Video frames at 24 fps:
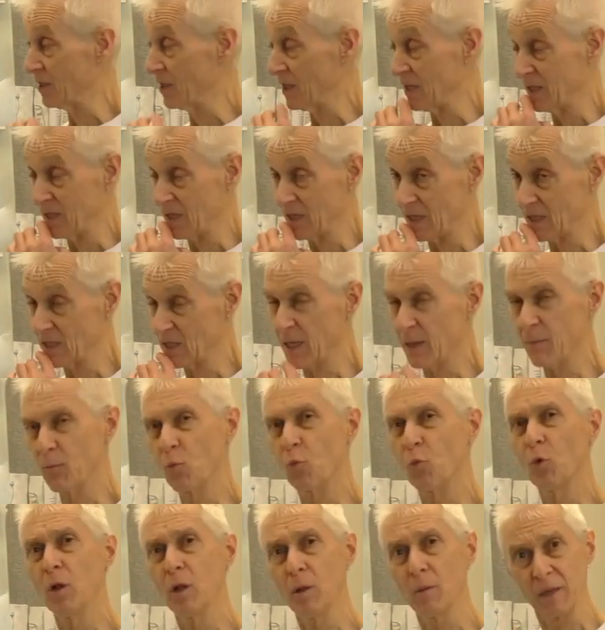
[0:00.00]
in the exam,
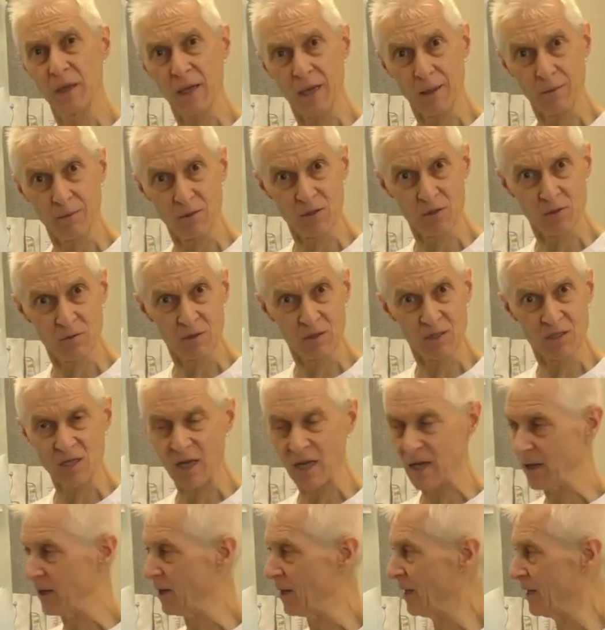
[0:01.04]
will be able
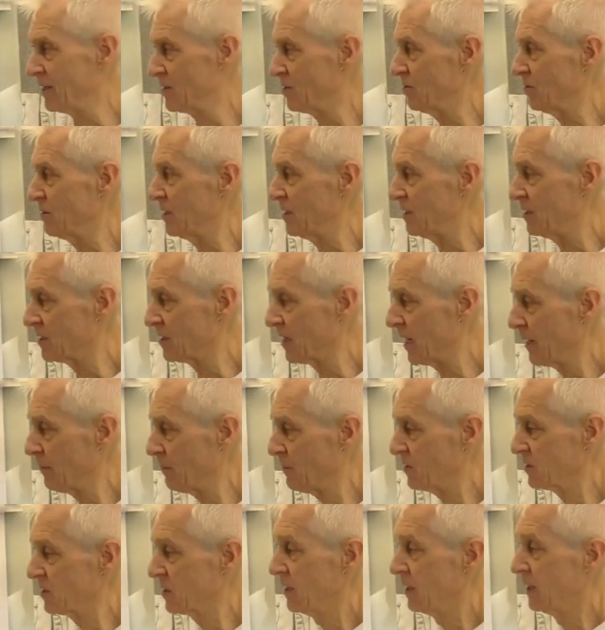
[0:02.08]
to answer in the exam
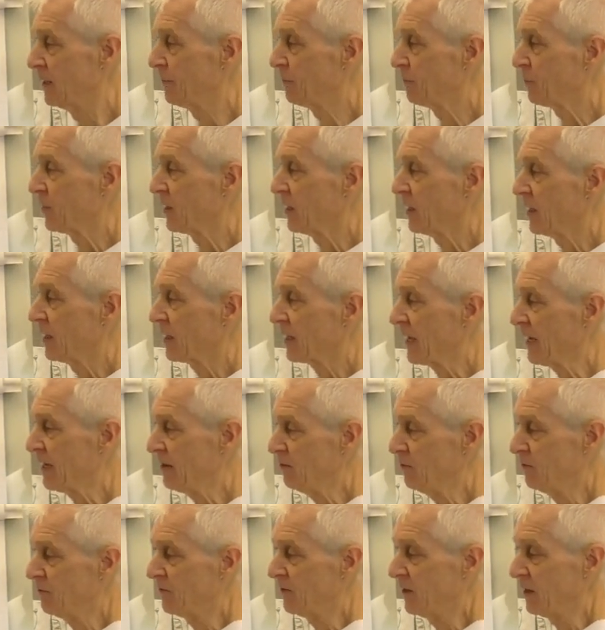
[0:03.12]
is, can
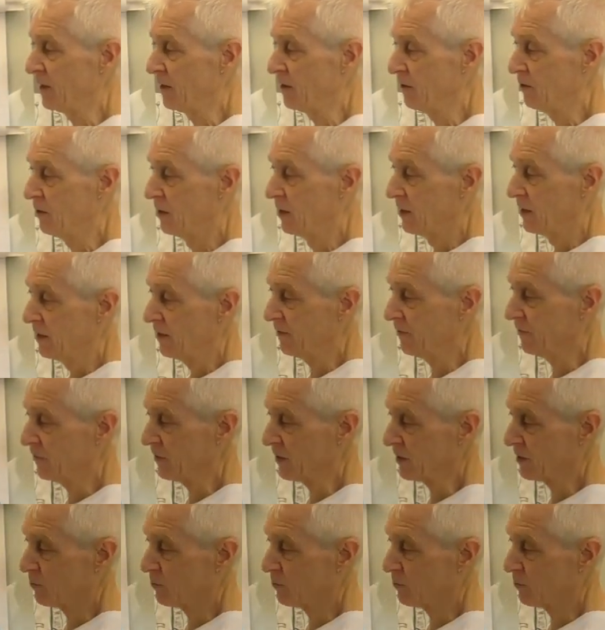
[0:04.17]
you follow, if we